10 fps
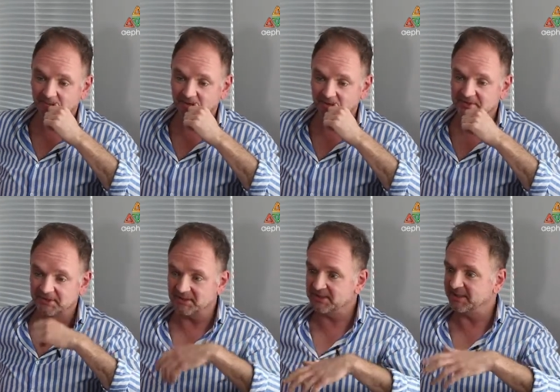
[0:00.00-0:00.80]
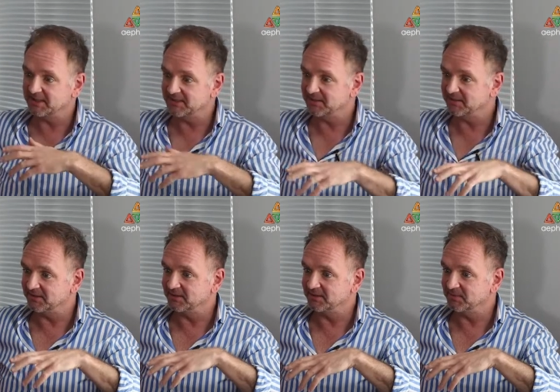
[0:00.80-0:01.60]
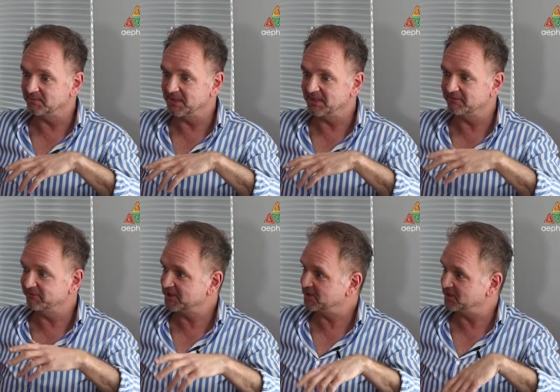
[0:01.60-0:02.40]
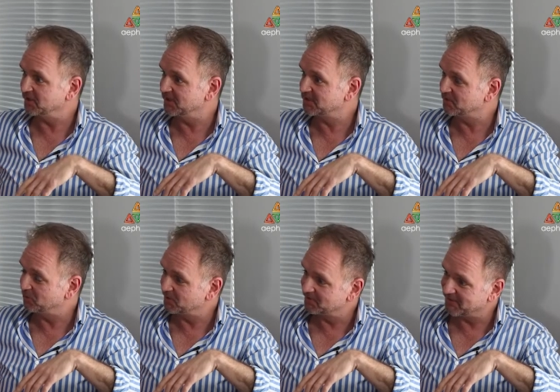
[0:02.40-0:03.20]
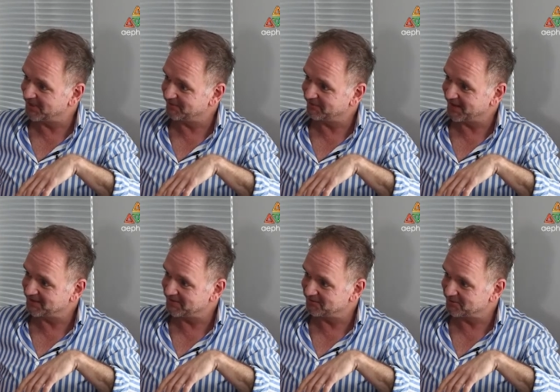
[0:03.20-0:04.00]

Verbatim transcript: But also this idea that, that being efficient isn't always being effective.